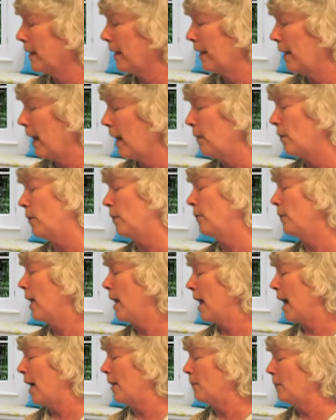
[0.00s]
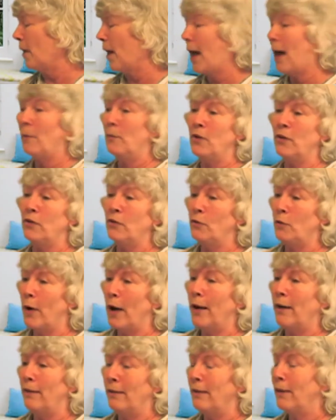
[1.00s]
I'm just
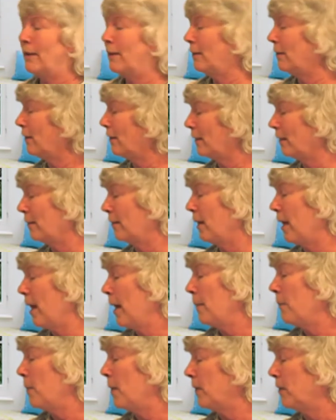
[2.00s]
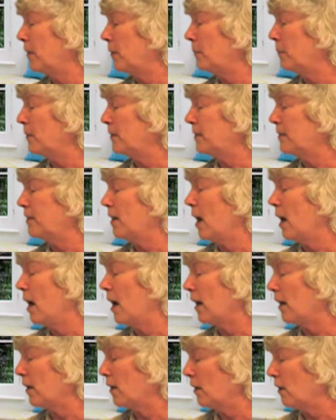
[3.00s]
trying to. But the
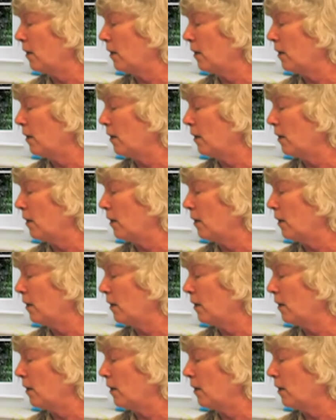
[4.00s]
Pesach,